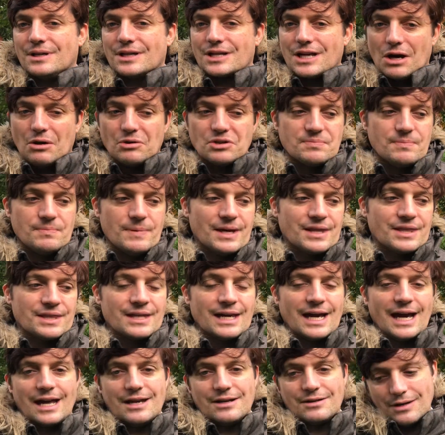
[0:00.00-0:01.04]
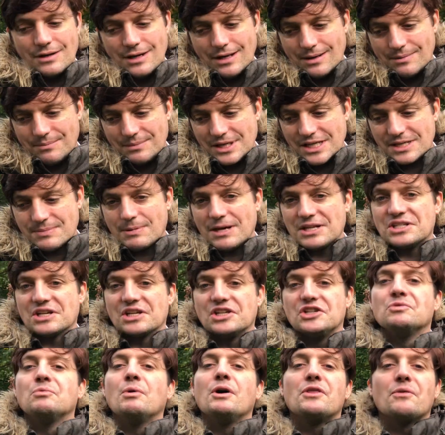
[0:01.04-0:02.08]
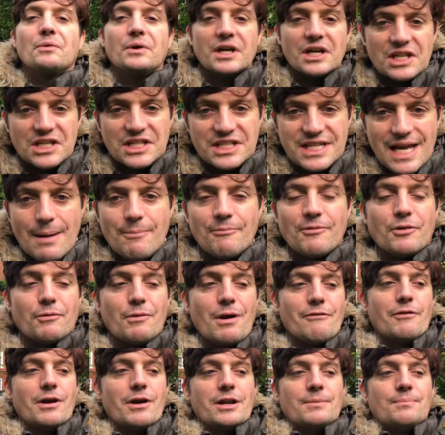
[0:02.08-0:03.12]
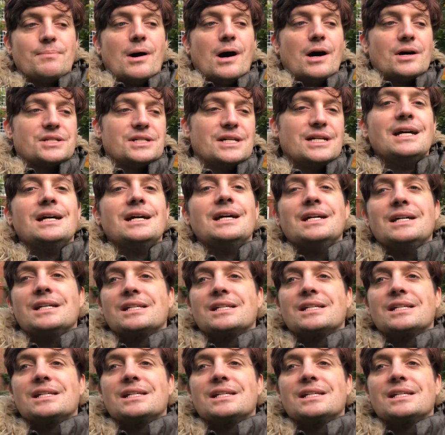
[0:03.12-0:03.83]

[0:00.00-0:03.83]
Goldsmith and expressing his withering contempt for the Referendum Party,